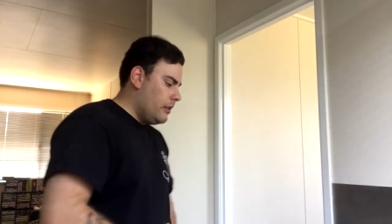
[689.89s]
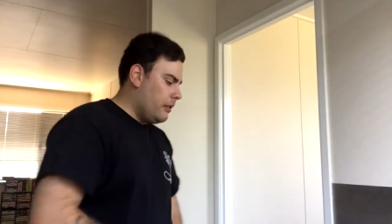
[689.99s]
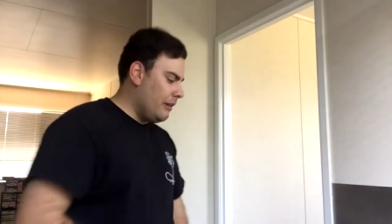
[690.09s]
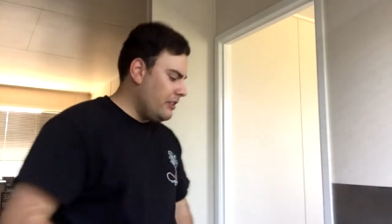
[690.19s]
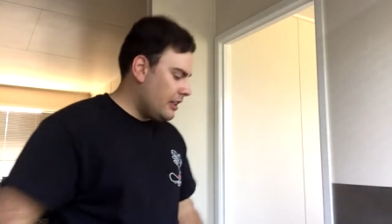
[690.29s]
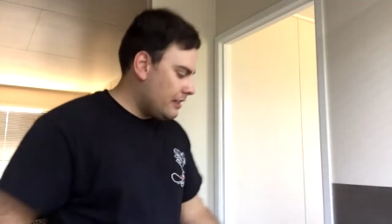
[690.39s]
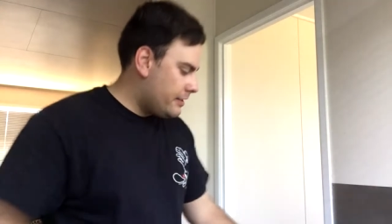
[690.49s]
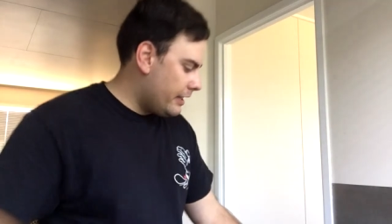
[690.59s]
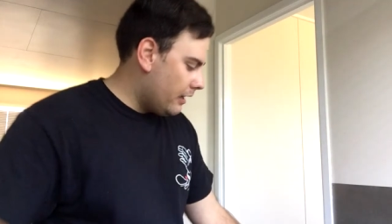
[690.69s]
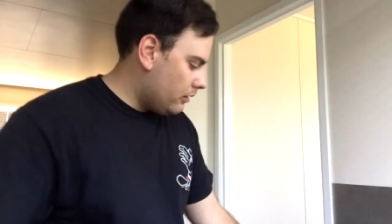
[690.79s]
The reason I
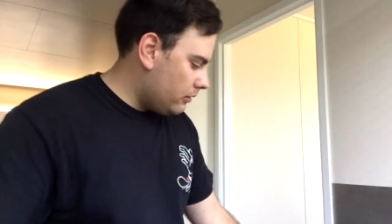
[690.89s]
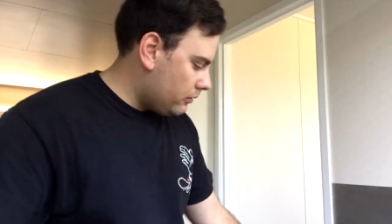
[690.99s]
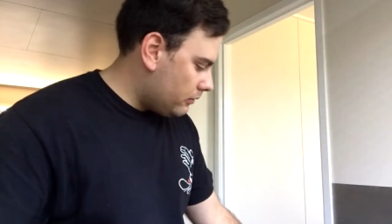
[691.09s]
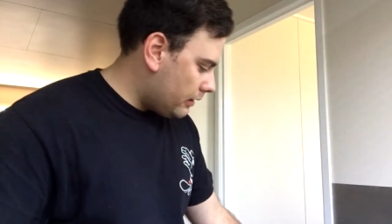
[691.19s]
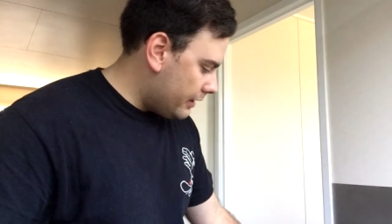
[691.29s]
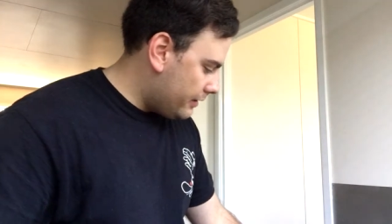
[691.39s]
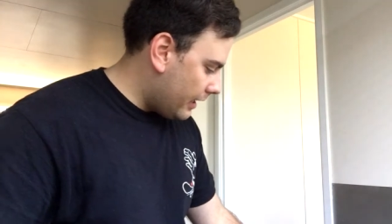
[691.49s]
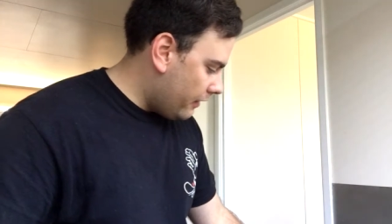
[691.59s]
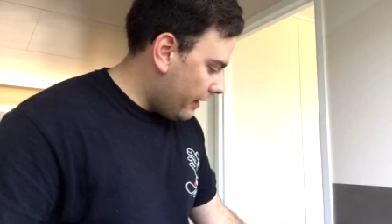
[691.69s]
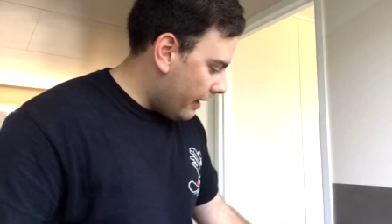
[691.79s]

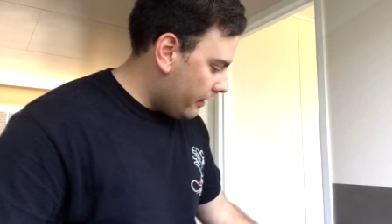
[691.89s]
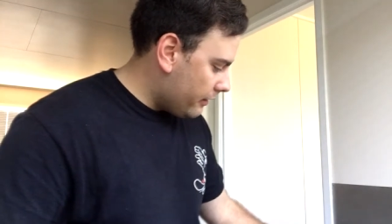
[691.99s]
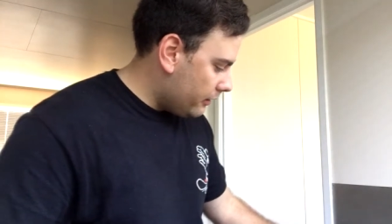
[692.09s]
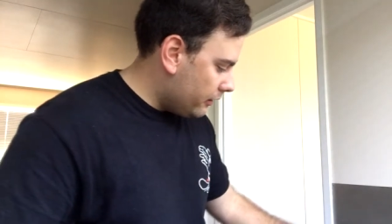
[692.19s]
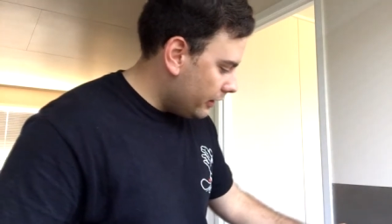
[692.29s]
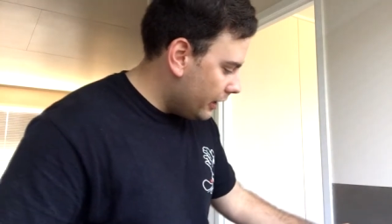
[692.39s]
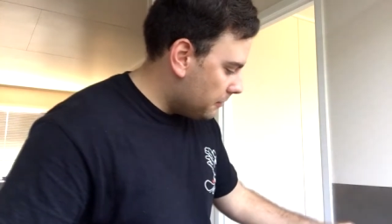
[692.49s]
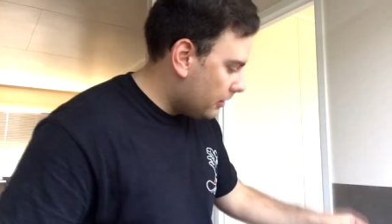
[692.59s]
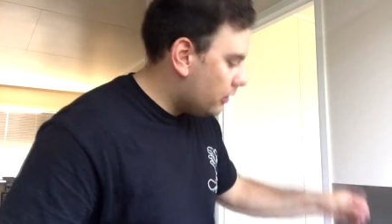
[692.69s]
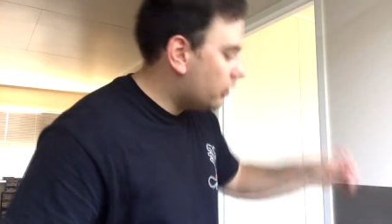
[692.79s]
say that is
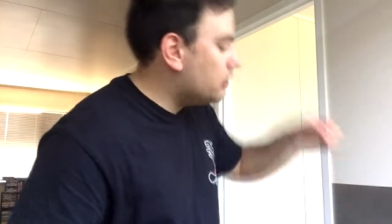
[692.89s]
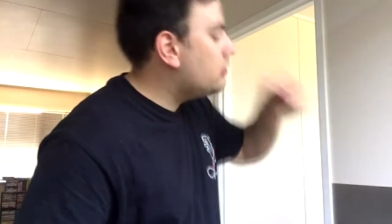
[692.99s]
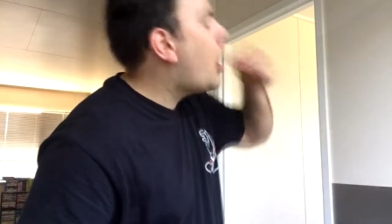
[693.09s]
because...